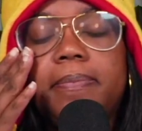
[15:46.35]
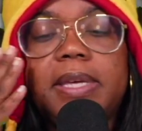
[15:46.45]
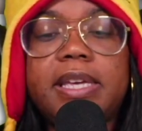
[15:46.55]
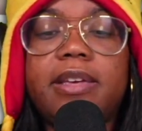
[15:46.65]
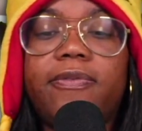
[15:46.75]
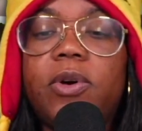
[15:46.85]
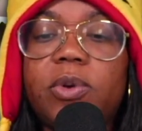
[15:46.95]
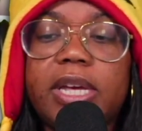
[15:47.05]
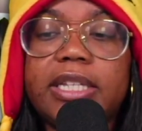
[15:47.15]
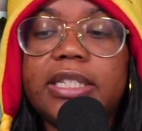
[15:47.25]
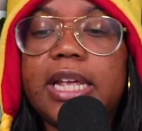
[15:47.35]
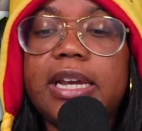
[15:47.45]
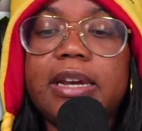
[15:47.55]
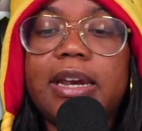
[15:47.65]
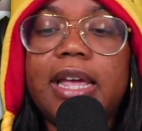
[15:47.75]
be focused
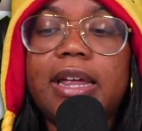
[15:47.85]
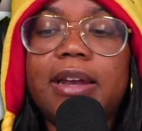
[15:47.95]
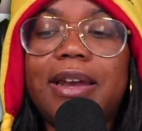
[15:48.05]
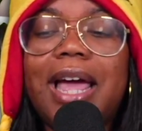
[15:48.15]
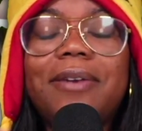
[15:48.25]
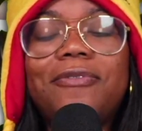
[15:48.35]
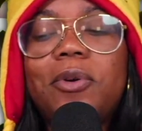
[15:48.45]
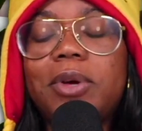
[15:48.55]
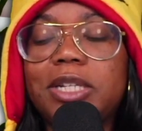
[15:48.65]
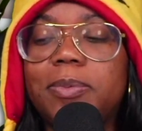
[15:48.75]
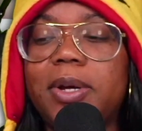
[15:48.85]
and not focused,